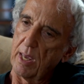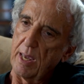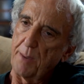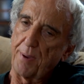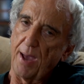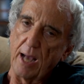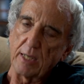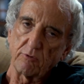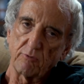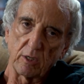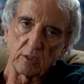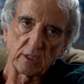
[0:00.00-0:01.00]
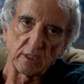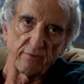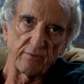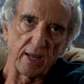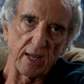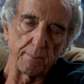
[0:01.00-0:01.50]
He passed around
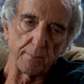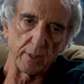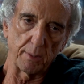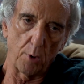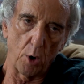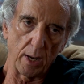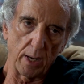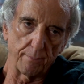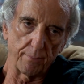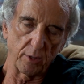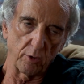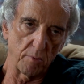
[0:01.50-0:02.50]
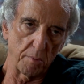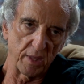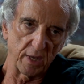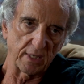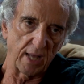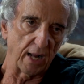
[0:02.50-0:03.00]
7 a.m. in the morning. I don't
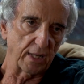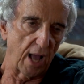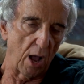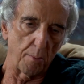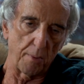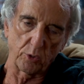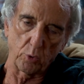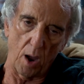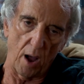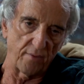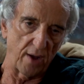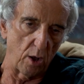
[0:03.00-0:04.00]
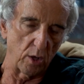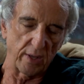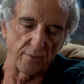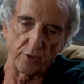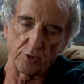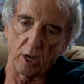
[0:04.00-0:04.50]
remember the exact hour, about 12 hours
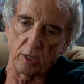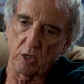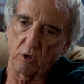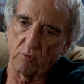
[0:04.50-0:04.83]
after Dr.